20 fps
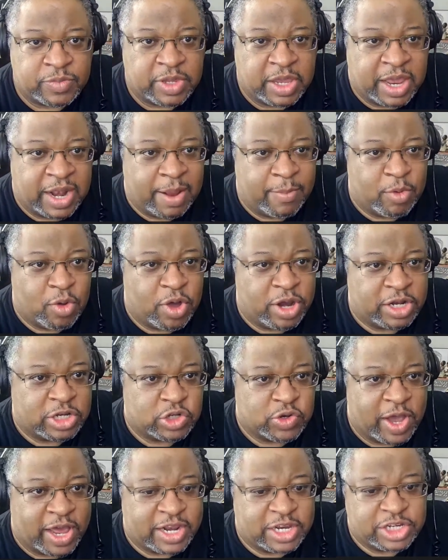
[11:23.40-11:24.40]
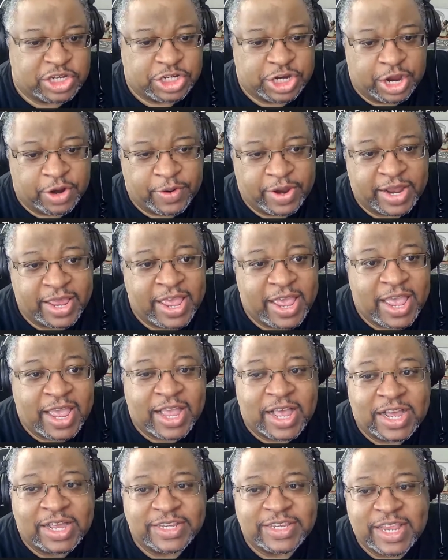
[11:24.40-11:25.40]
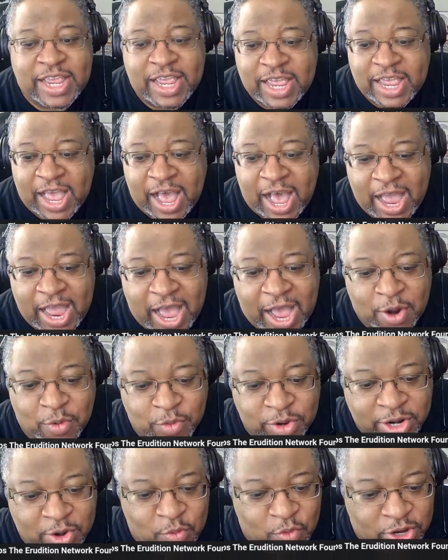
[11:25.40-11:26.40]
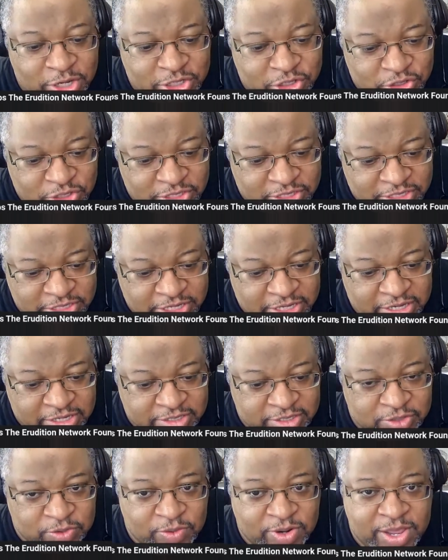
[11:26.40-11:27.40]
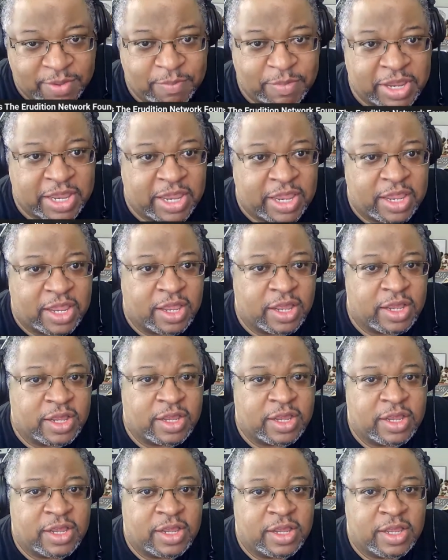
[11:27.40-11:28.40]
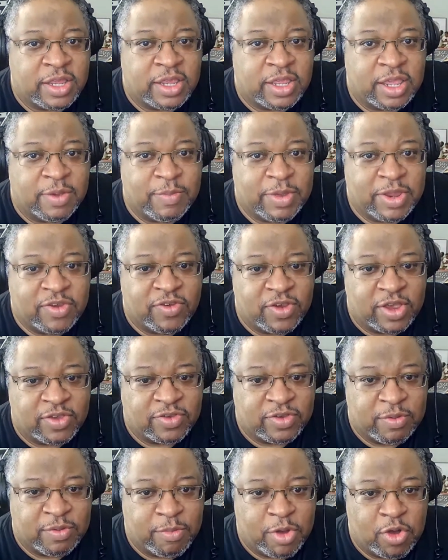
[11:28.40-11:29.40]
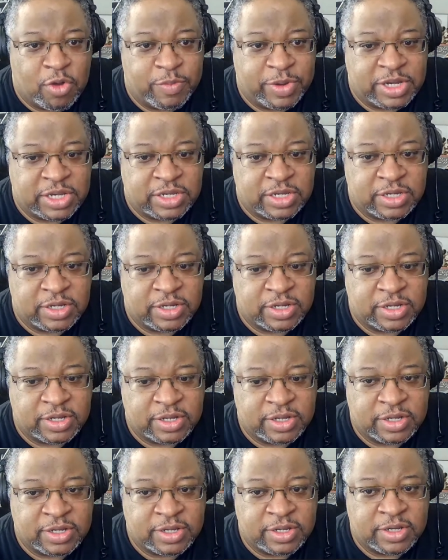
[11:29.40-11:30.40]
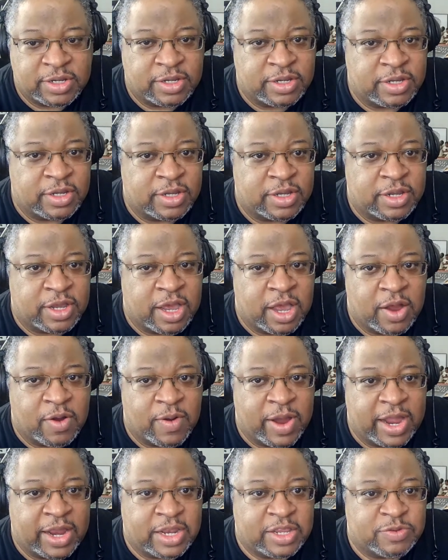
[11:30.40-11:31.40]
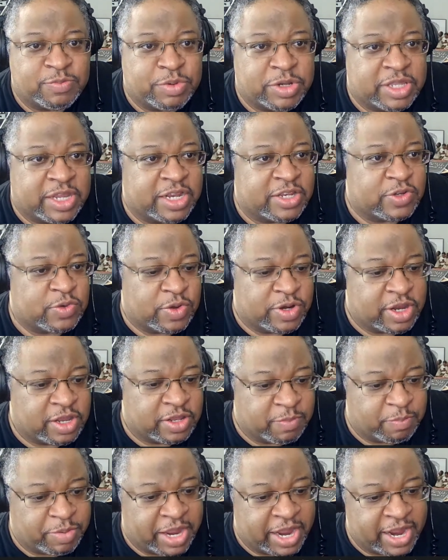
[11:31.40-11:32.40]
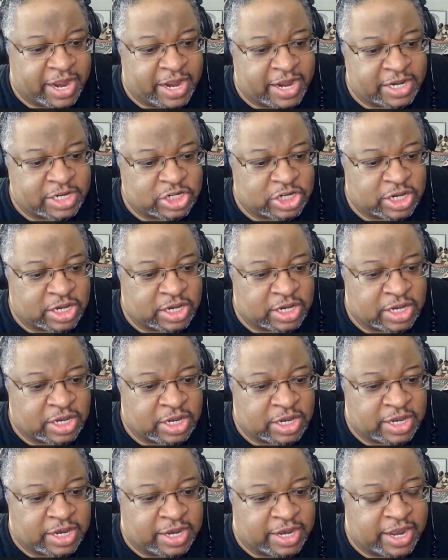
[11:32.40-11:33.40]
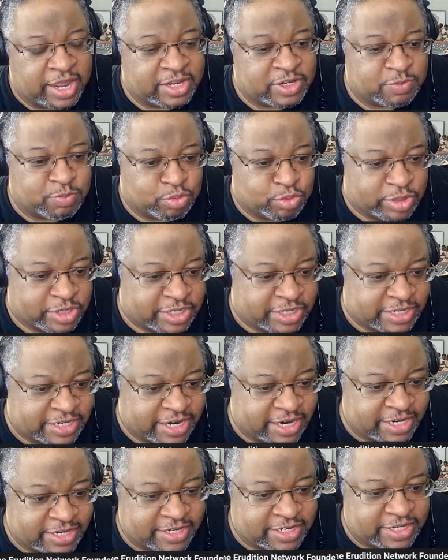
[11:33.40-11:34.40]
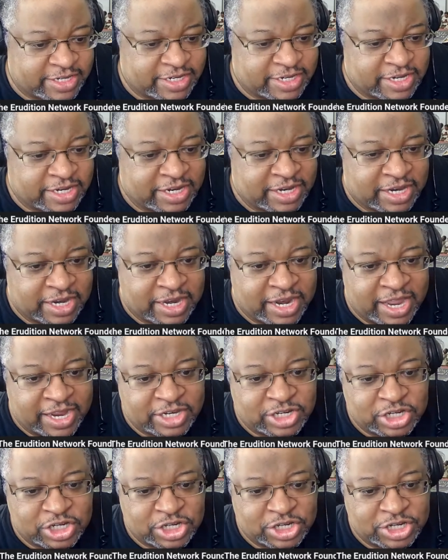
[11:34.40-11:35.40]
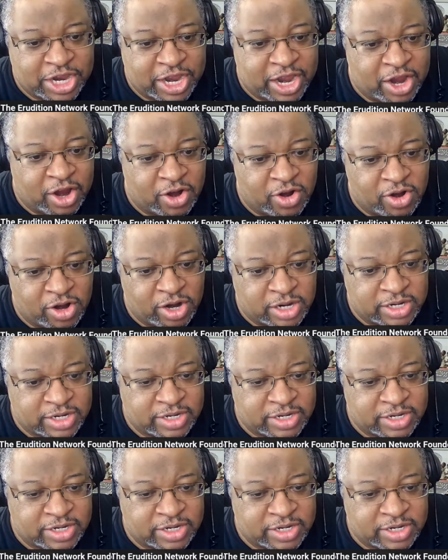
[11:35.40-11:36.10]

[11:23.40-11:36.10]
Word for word: And I'm going to try to share it because I, I, really want you to see this. So let me give me just a moment. All right, let's put that to another page. Let's present, let's share.